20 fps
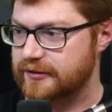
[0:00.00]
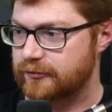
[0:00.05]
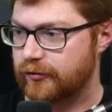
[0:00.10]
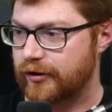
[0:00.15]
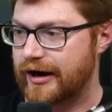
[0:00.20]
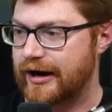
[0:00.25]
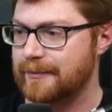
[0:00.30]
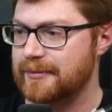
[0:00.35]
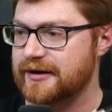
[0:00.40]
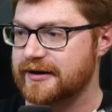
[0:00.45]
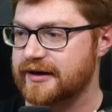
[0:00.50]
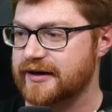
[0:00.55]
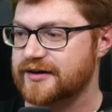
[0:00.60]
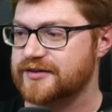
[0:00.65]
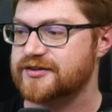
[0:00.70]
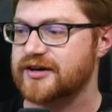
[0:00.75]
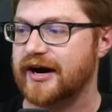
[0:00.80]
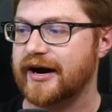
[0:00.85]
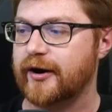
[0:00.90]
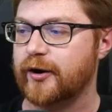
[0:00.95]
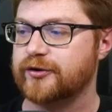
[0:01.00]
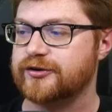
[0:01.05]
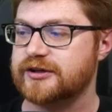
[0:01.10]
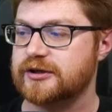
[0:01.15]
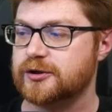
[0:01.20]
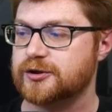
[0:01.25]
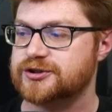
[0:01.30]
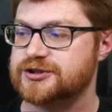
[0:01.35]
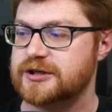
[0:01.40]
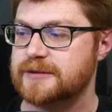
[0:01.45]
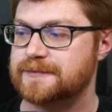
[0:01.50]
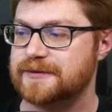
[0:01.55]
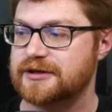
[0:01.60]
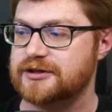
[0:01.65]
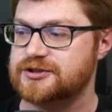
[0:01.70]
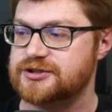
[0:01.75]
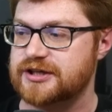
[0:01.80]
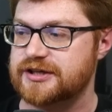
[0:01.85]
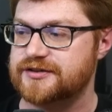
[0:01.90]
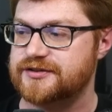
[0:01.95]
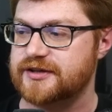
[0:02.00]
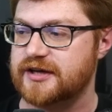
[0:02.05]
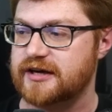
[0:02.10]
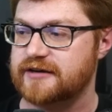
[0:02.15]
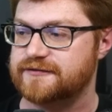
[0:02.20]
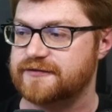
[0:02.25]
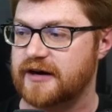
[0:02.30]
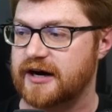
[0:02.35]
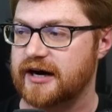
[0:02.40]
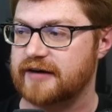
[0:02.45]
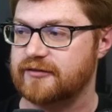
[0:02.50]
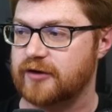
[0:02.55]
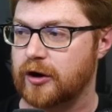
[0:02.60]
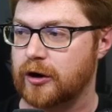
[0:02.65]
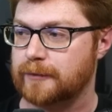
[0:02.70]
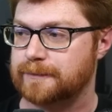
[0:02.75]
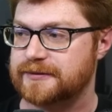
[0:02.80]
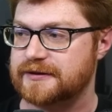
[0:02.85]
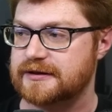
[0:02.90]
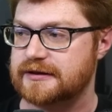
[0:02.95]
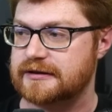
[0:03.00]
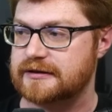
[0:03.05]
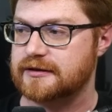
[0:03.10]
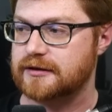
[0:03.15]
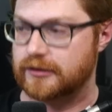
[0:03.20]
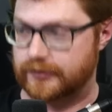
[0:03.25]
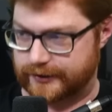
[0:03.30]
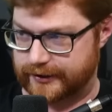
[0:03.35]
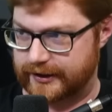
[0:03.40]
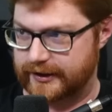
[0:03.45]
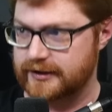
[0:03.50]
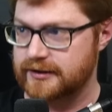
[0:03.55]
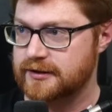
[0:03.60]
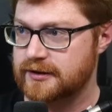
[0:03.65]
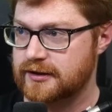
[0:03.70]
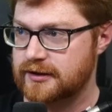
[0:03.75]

robbing an entire dealership in GTA 5 RP. Okay.